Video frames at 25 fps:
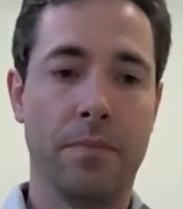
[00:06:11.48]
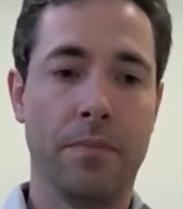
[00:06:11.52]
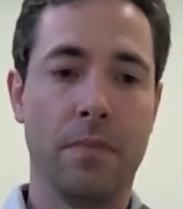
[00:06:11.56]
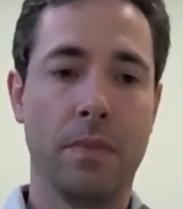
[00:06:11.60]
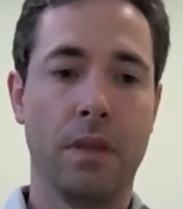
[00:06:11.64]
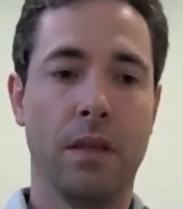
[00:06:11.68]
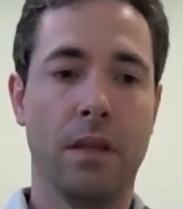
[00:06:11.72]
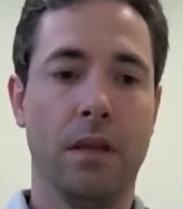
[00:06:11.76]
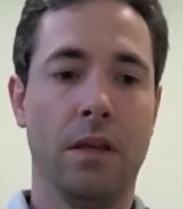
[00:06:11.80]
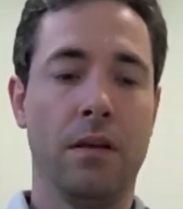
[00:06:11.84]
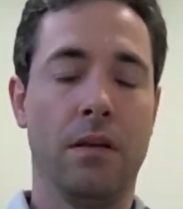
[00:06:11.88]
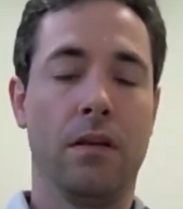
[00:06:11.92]

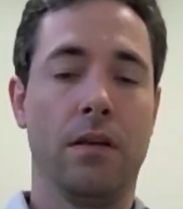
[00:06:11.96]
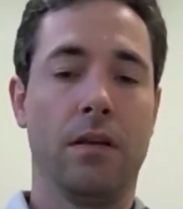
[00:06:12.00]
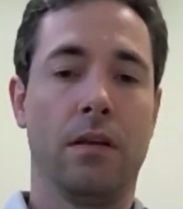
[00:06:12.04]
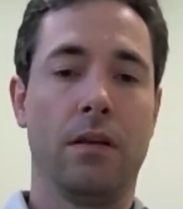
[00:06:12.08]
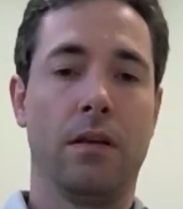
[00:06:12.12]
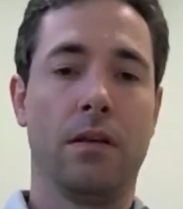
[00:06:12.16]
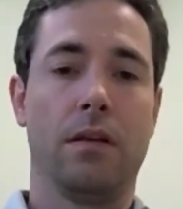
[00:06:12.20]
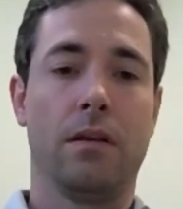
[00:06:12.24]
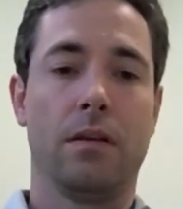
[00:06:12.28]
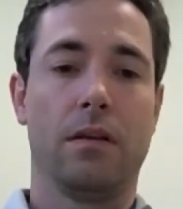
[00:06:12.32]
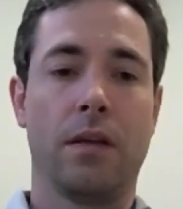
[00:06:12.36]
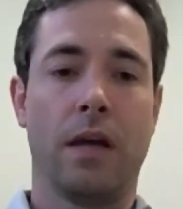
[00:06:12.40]

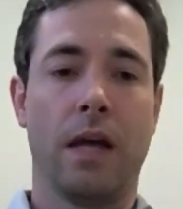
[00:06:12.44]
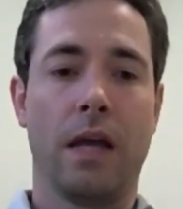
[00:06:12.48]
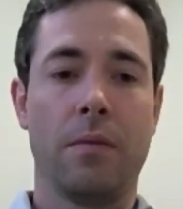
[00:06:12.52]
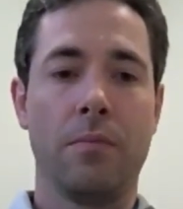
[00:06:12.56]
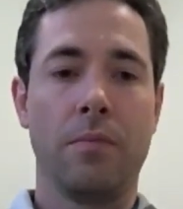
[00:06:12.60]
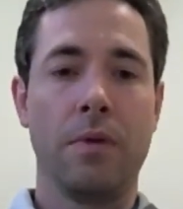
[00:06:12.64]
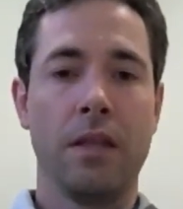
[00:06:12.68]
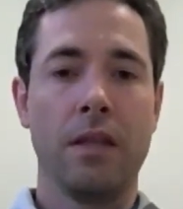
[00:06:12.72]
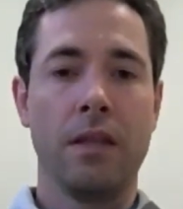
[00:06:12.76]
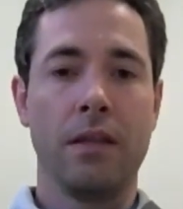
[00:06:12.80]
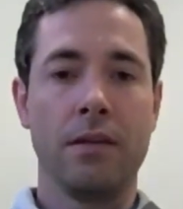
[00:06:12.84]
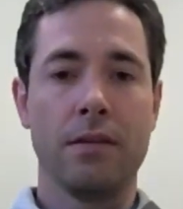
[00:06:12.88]
In
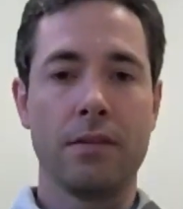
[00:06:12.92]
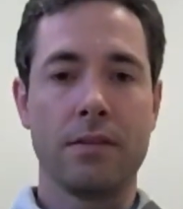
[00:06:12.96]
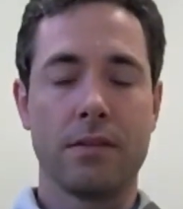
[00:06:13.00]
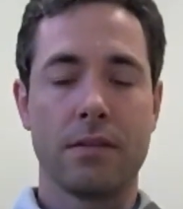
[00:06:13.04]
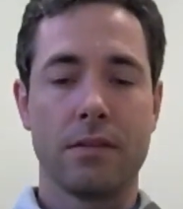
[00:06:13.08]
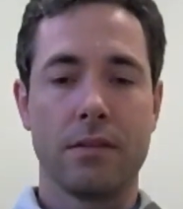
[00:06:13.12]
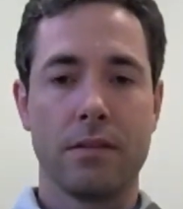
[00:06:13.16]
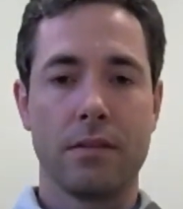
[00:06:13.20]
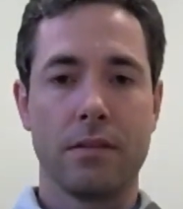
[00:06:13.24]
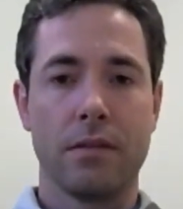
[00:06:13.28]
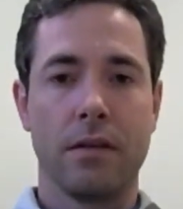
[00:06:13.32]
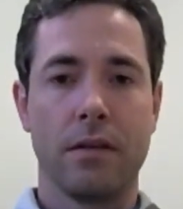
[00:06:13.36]

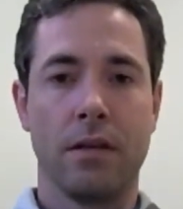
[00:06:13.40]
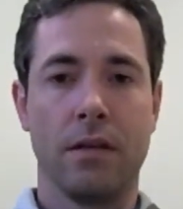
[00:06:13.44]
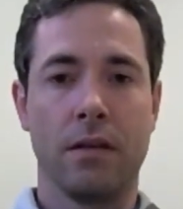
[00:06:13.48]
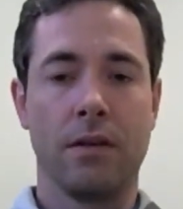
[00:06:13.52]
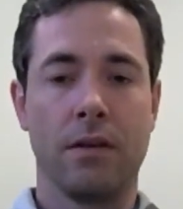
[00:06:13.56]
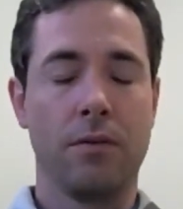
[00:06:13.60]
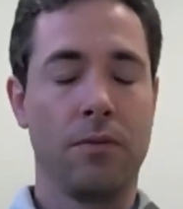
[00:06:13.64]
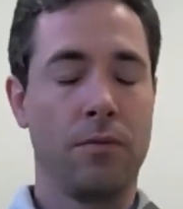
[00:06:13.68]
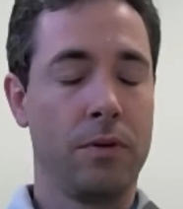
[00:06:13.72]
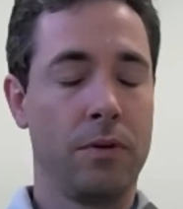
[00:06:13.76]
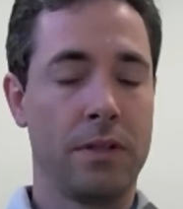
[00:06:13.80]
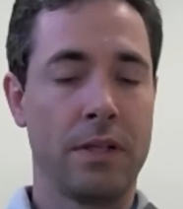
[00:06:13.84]
diabetes
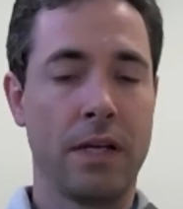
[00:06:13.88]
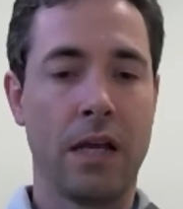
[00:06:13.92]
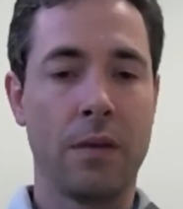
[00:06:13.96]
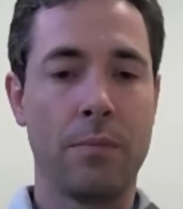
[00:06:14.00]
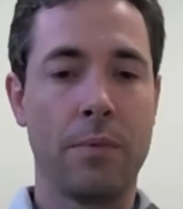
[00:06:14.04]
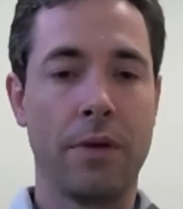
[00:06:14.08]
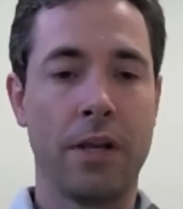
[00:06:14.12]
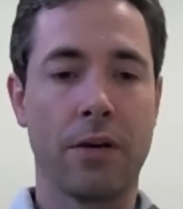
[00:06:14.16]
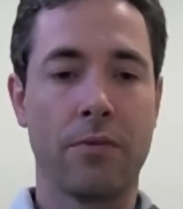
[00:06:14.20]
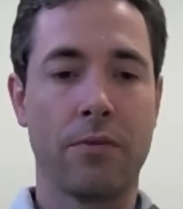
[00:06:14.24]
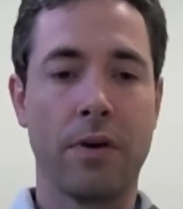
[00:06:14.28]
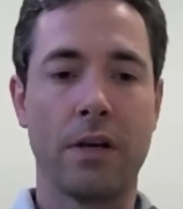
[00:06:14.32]
or
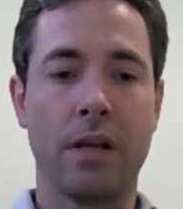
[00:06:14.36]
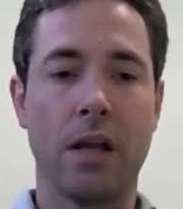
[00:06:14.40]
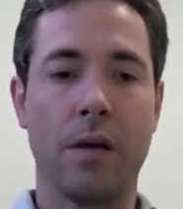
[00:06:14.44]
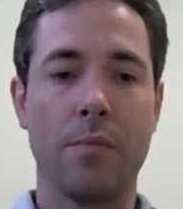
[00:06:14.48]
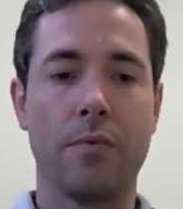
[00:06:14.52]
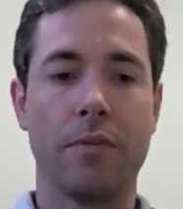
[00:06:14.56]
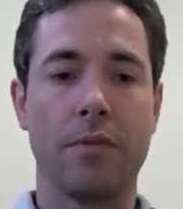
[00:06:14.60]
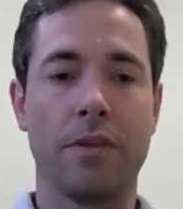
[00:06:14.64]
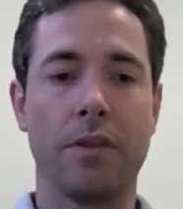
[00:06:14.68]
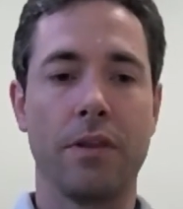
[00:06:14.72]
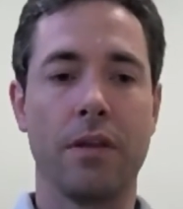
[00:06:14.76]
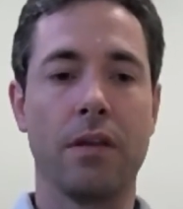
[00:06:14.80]
diabetic
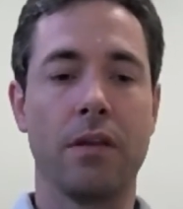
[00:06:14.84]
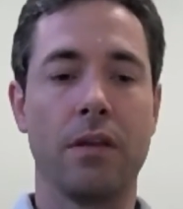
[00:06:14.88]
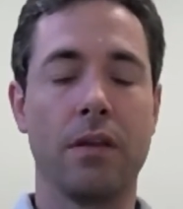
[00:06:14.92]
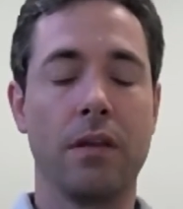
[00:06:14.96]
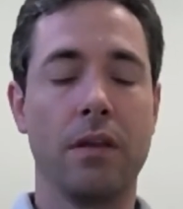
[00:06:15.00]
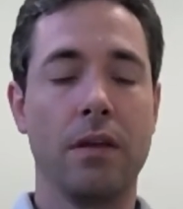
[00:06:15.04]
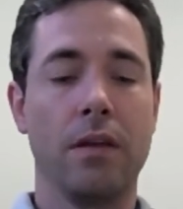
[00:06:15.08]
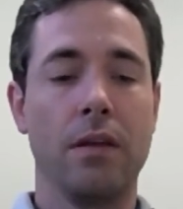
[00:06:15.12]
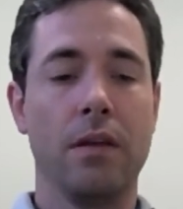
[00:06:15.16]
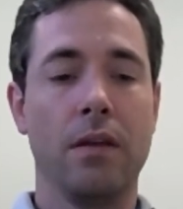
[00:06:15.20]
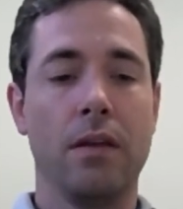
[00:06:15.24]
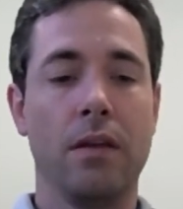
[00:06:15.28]
retinopathy
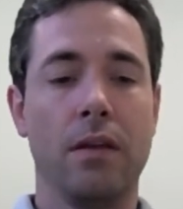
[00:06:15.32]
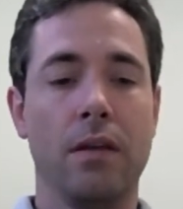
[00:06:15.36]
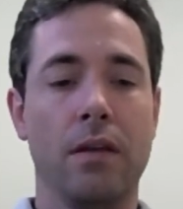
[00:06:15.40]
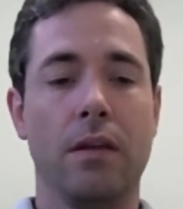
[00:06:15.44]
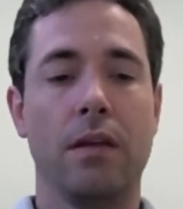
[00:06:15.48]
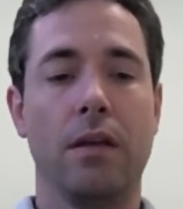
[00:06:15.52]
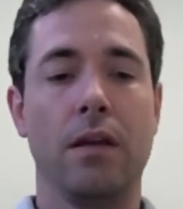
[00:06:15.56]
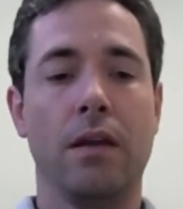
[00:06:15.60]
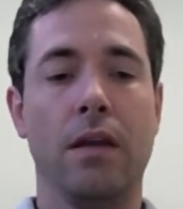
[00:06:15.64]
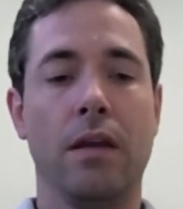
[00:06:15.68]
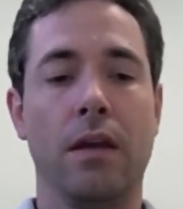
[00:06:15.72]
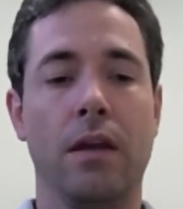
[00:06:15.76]

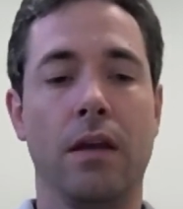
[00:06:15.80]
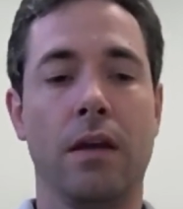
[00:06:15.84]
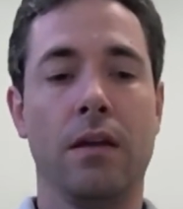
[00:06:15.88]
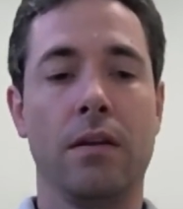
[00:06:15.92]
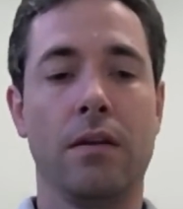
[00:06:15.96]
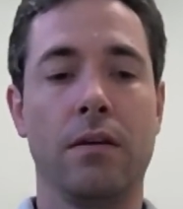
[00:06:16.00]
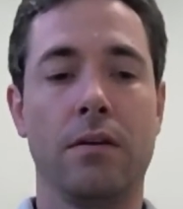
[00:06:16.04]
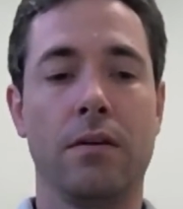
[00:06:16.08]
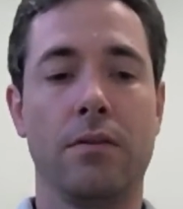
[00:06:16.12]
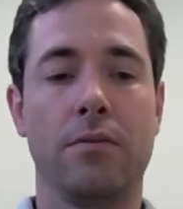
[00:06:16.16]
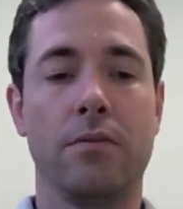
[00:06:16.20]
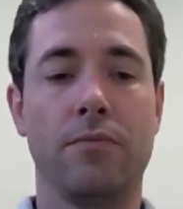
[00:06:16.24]
and
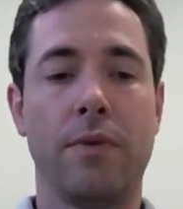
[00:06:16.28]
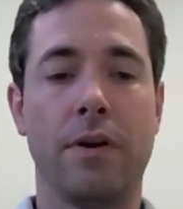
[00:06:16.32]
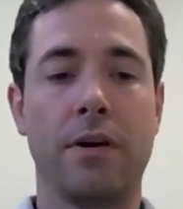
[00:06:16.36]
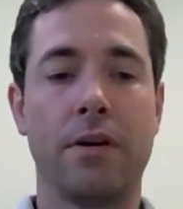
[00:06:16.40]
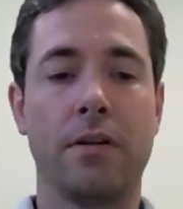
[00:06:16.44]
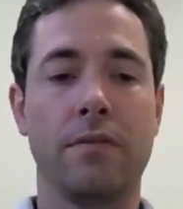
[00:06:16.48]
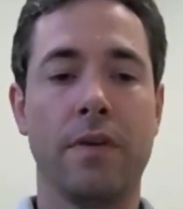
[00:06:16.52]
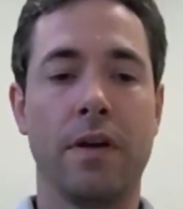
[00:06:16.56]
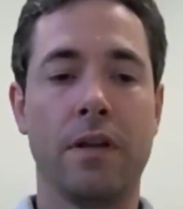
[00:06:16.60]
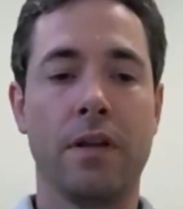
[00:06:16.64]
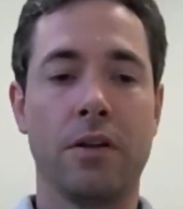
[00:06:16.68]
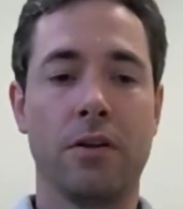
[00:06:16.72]
retinal vein
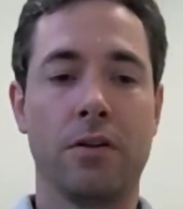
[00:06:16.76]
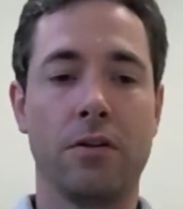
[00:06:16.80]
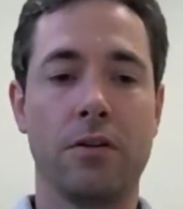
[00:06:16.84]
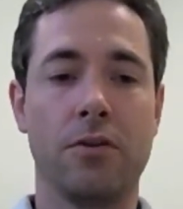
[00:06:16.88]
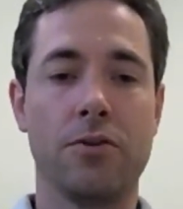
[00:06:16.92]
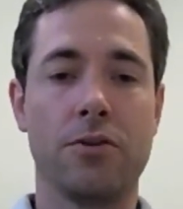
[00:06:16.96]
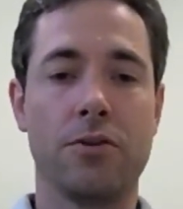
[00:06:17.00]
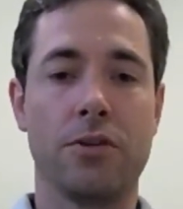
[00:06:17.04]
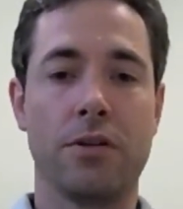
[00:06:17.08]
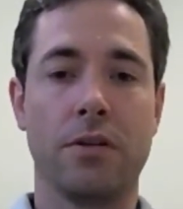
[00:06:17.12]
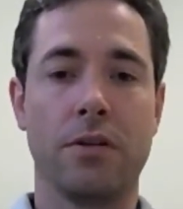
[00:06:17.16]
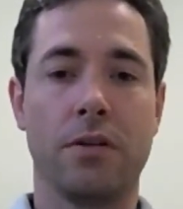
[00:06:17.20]

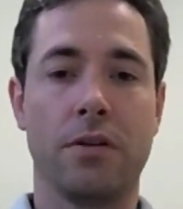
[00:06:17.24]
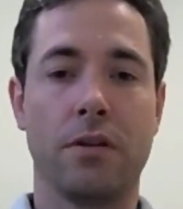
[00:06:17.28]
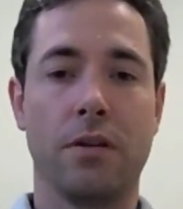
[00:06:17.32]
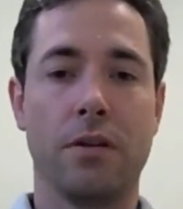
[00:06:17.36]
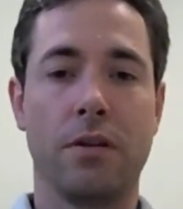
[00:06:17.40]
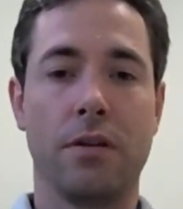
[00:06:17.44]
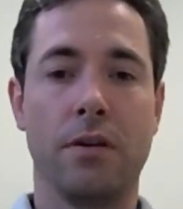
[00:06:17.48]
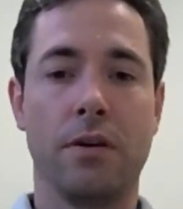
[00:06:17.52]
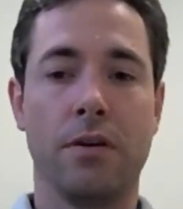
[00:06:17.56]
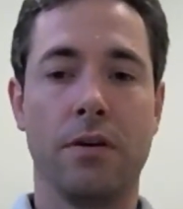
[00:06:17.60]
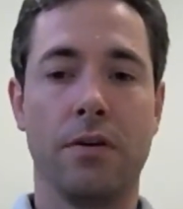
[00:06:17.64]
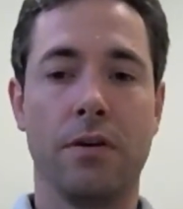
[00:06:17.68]
occlusion, there
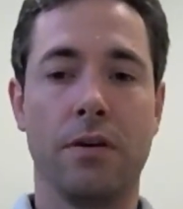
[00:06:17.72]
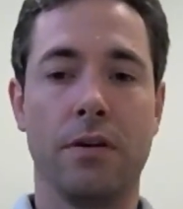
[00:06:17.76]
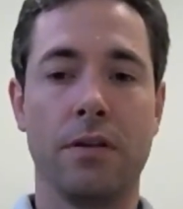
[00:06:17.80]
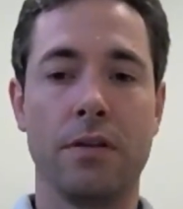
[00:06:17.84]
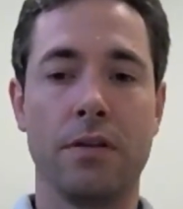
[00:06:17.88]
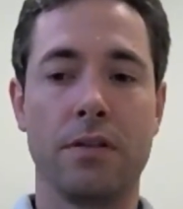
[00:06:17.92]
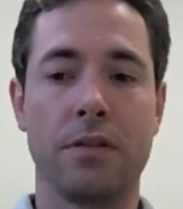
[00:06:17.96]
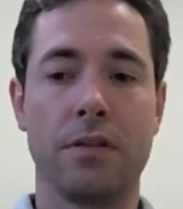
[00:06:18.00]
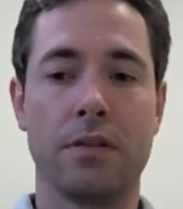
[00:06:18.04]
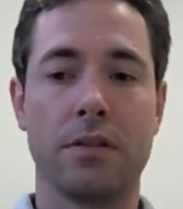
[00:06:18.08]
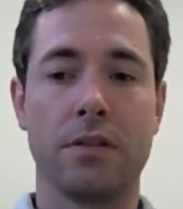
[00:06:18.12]
is